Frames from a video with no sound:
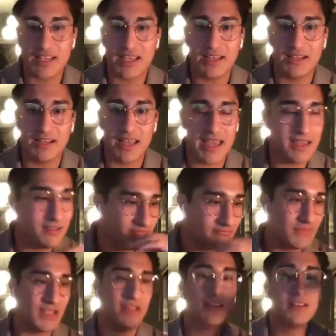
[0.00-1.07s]
saying, hey,
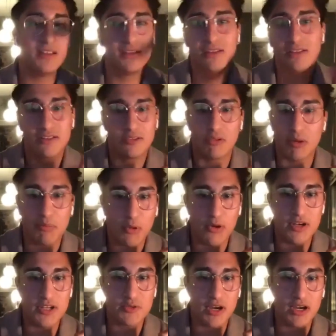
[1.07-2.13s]
your
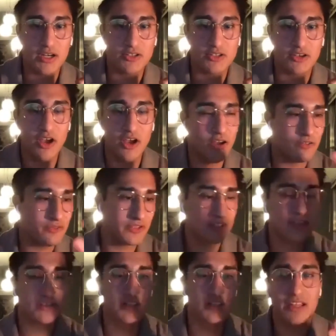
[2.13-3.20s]
report is ready to go. This
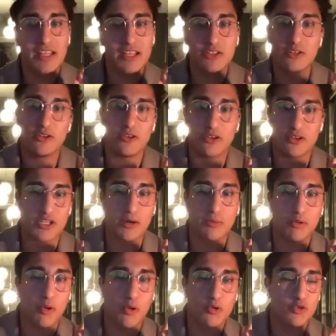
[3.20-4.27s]
is the link to your
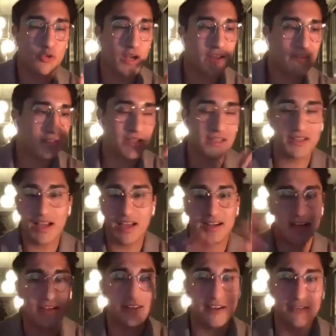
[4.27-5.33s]
ShareCorp drive. Click on
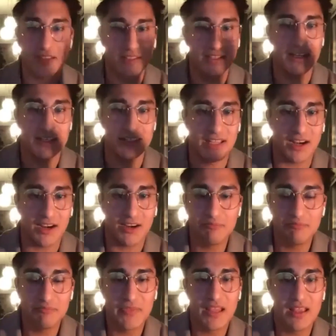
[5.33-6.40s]
it. Everything is there.
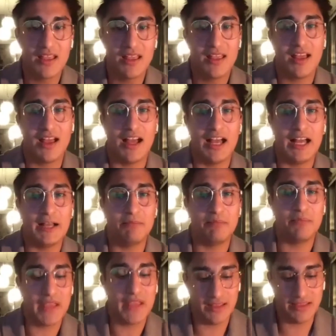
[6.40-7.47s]

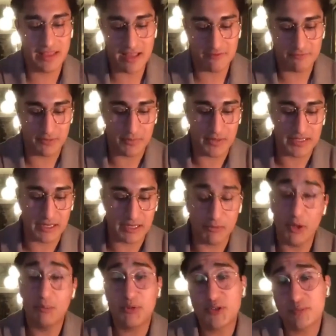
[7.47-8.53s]
And then from a
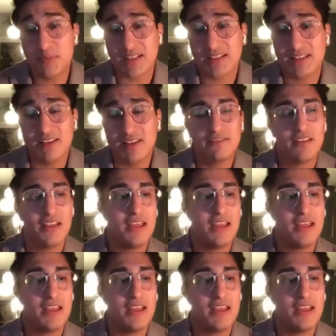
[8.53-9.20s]
Tableau perspective,